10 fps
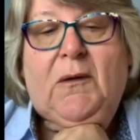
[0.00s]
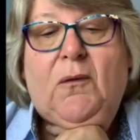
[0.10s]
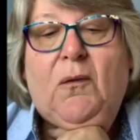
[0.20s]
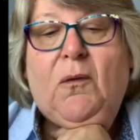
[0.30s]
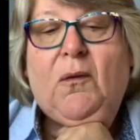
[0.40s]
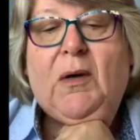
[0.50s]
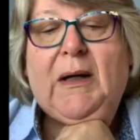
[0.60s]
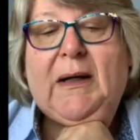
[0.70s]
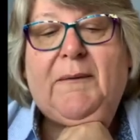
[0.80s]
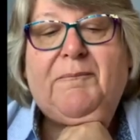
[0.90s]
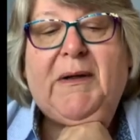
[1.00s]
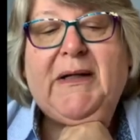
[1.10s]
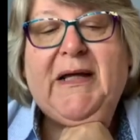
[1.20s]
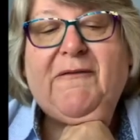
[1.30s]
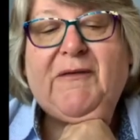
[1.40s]
or an
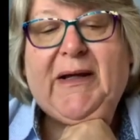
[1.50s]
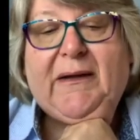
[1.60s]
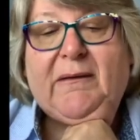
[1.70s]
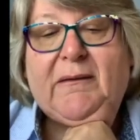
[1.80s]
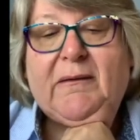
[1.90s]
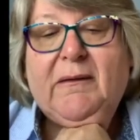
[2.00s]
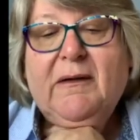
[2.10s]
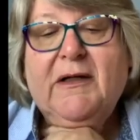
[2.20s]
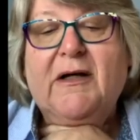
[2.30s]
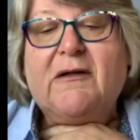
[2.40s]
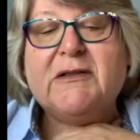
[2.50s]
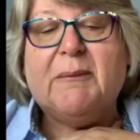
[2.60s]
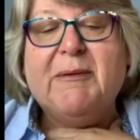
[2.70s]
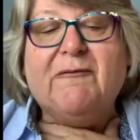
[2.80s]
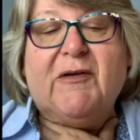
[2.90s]
evening curled
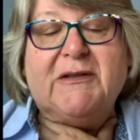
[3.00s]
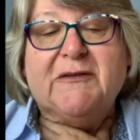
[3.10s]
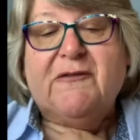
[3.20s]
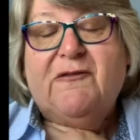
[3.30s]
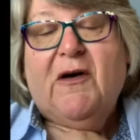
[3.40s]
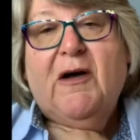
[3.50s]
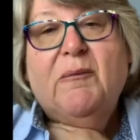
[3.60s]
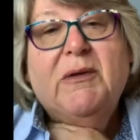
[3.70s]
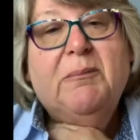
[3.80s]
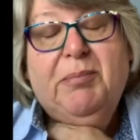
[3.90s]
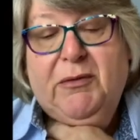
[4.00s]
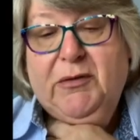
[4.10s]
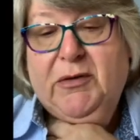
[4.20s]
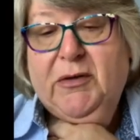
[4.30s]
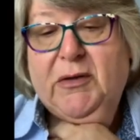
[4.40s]
up in front of the fire with a
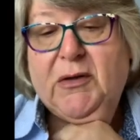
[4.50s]
book